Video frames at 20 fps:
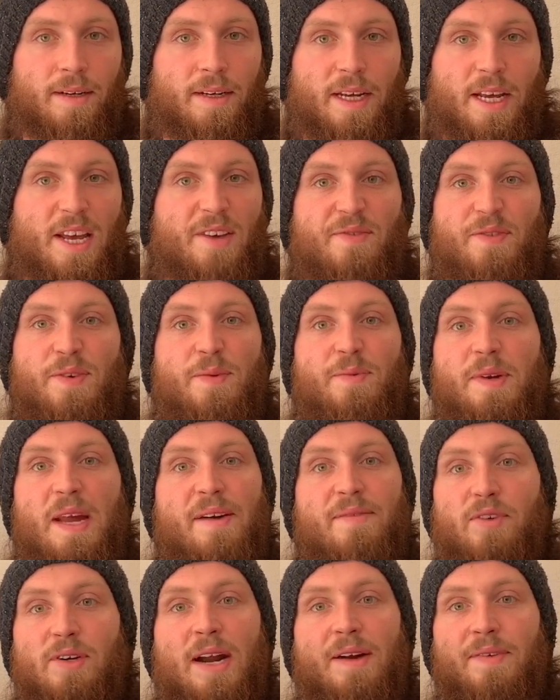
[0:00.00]
if you
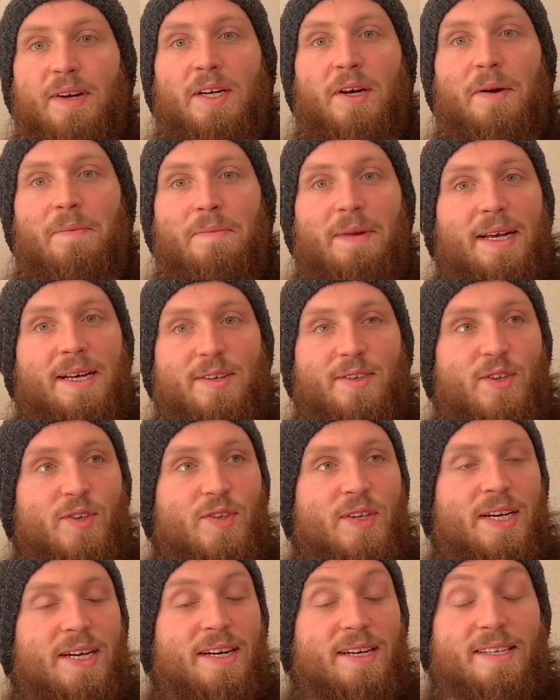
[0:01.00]
never have a complex
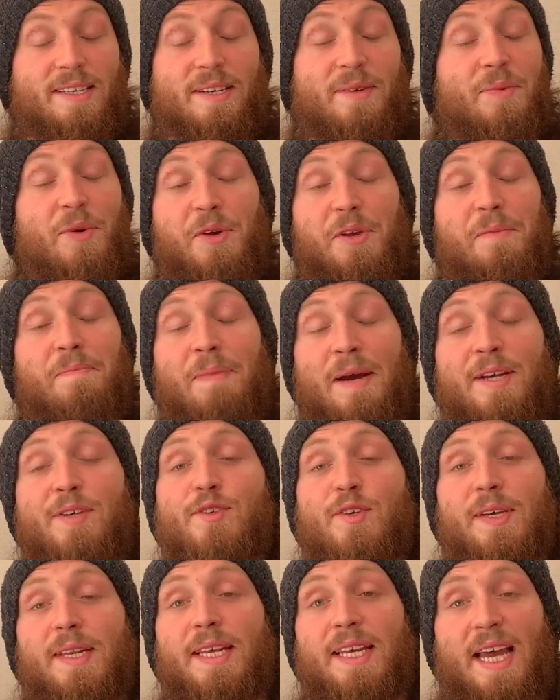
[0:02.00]
society, what you
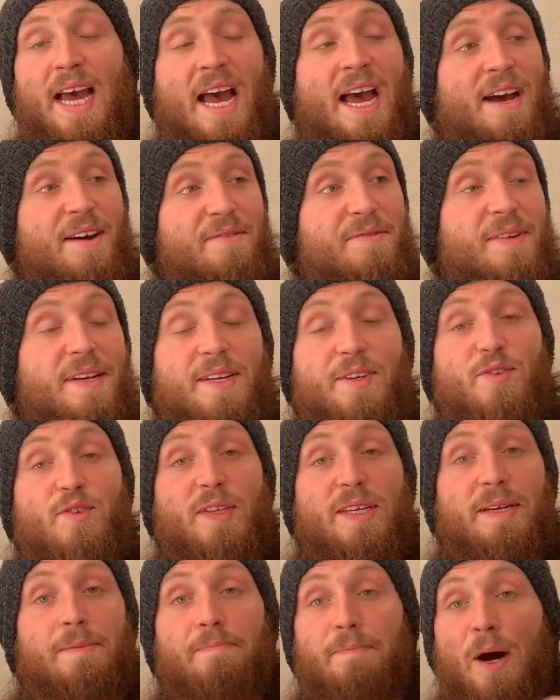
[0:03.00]
basically have is
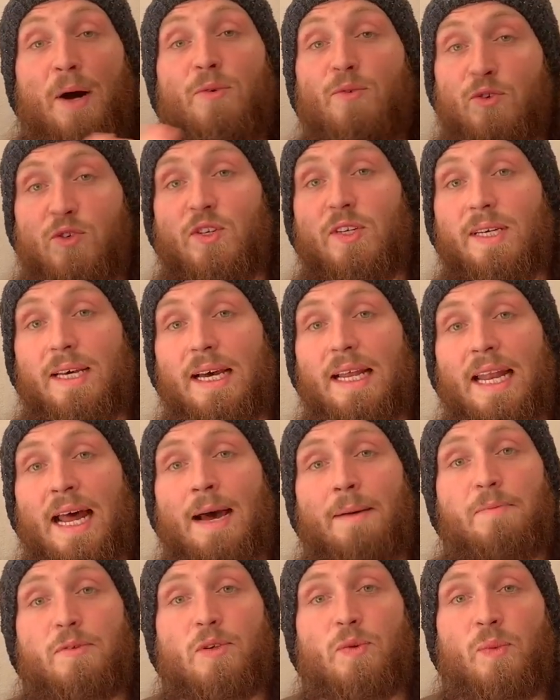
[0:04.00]
the
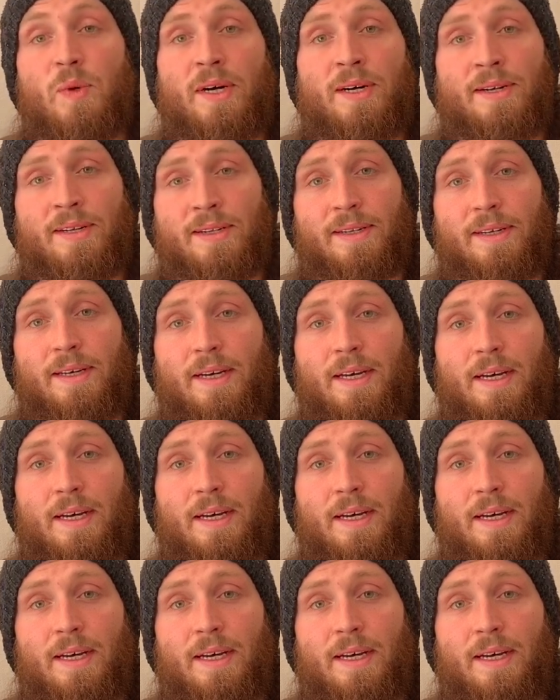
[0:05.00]
post-collapse world.